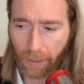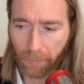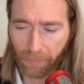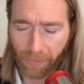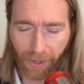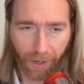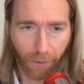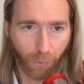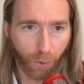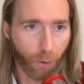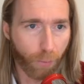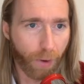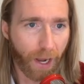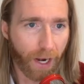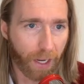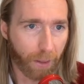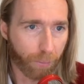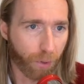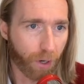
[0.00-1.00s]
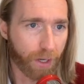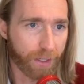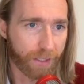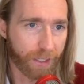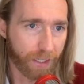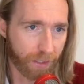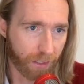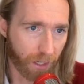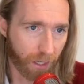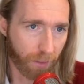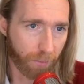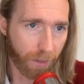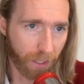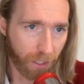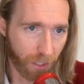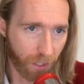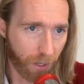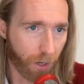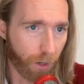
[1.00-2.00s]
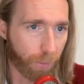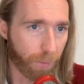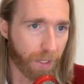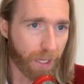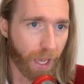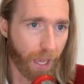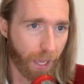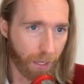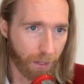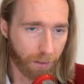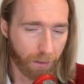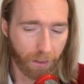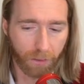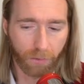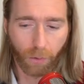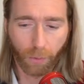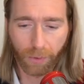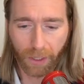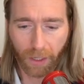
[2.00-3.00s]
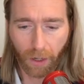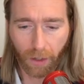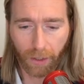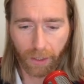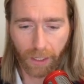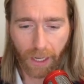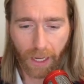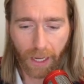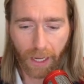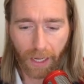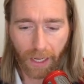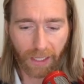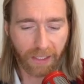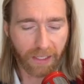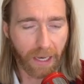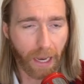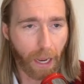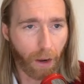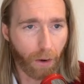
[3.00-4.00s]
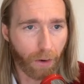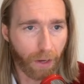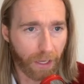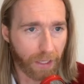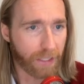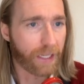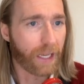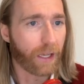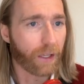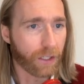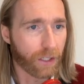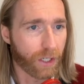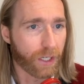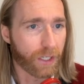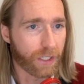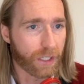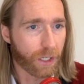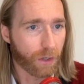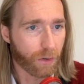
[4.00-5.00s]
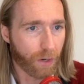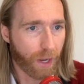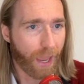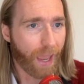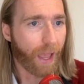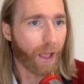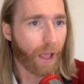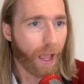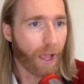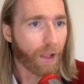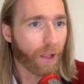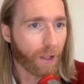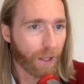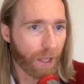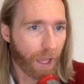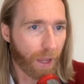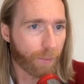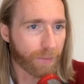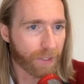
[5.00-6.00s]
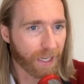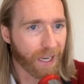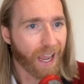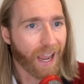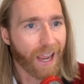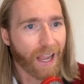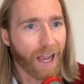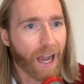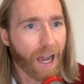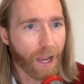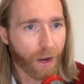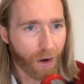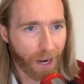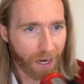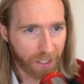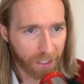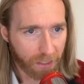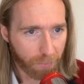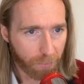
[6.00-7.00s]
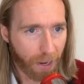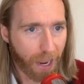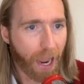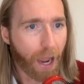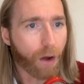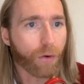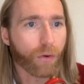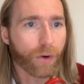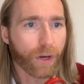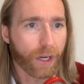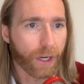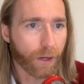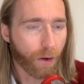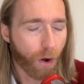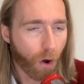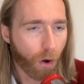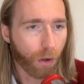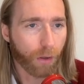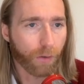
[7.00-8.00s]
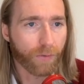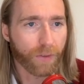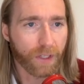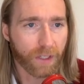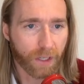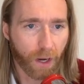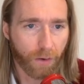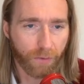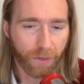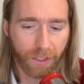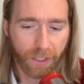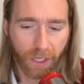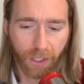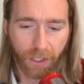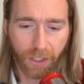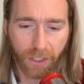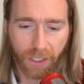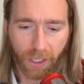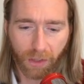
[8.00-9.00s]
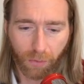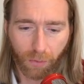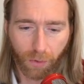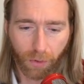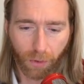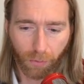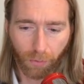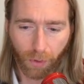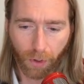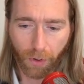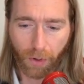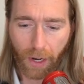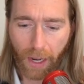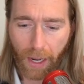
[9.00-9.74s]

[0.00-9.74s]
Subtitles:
Like robotic process automation, RPA is what we call it. It's now intelligent. So LLMs and AI are actually powering all of these conversations through and through.